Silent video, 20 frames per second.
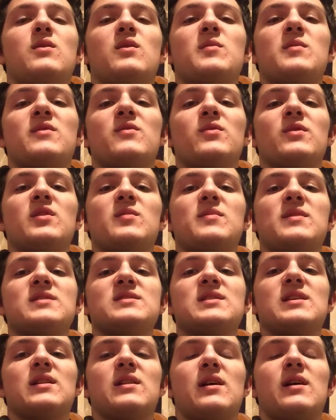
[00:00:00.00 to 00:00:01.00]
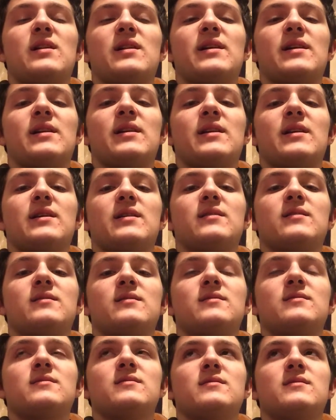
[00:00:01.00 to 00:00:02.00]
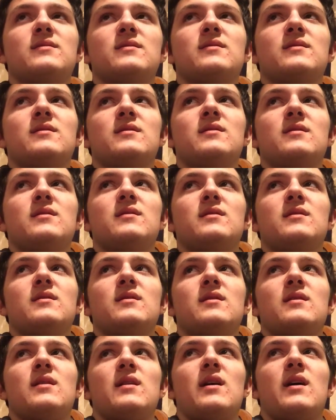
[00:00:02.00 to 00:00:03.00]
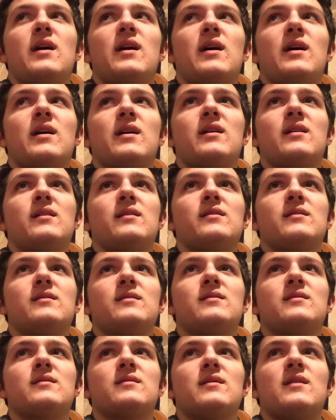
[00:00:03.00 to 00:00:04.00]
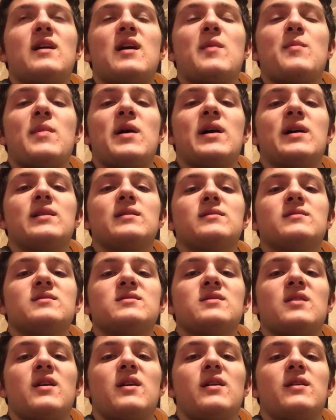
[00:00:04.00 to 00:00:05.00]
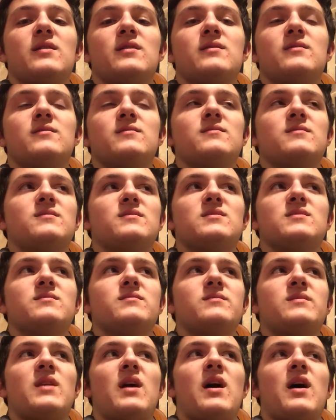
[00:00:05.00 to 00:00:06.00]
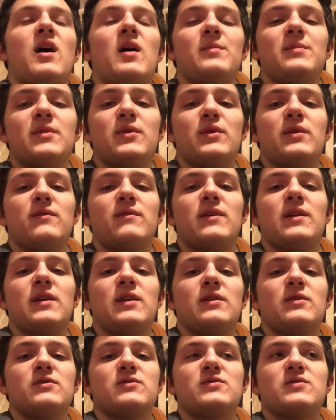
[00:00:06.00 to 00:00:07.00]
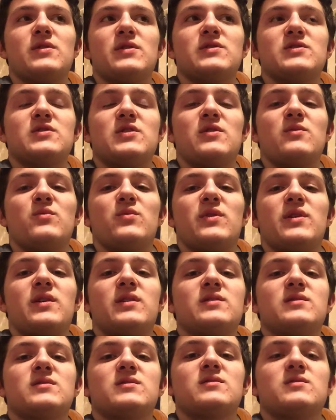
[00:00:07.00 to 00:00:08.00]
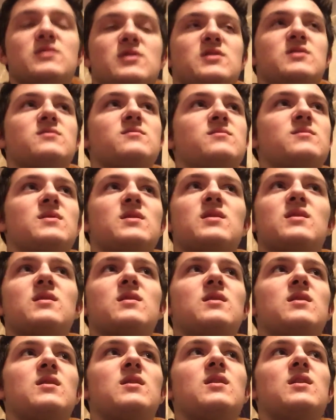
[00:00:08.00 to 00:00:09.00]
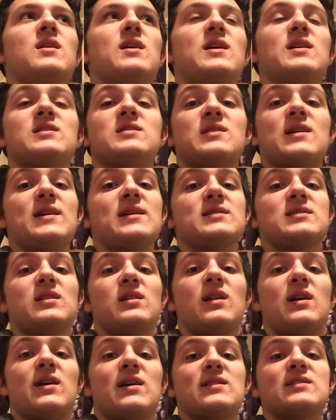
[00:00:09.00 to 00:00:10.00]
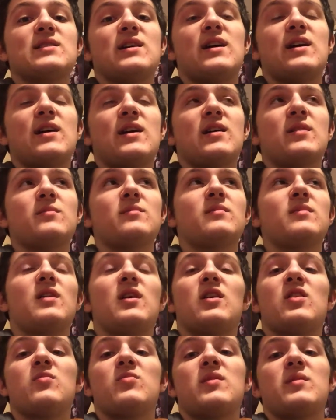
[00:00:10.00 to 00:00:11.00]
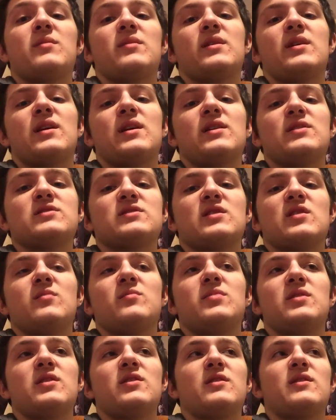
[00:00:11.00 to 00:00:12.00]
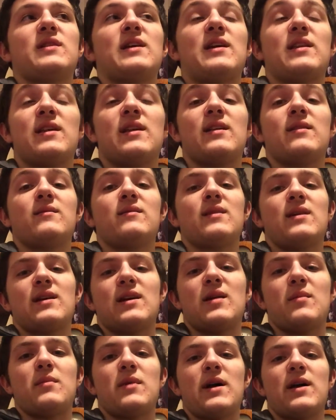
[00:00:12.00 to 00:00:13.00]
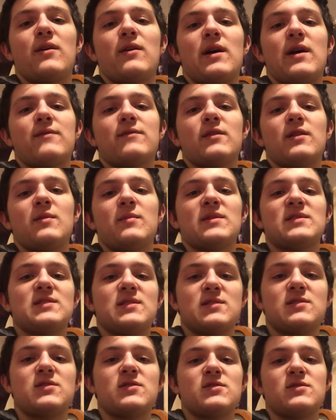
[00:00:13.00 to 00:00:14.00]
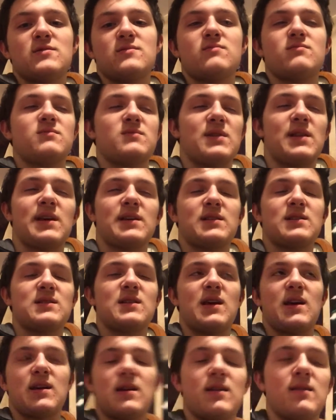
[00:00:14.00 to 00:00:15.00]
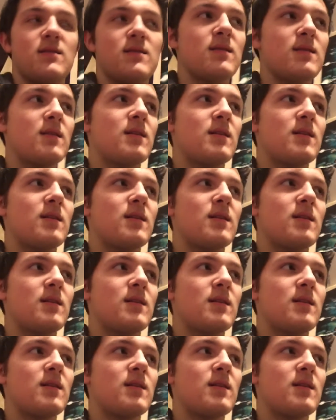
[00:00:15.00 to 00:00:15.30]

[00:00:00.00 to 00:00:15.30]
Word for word: been really busy a lot lately, and I might start not uploading videos on certain weeks. Just it's it's a lot of time. Other people gotta use the computer. Now that I got Minecraft on my sisters like to take it.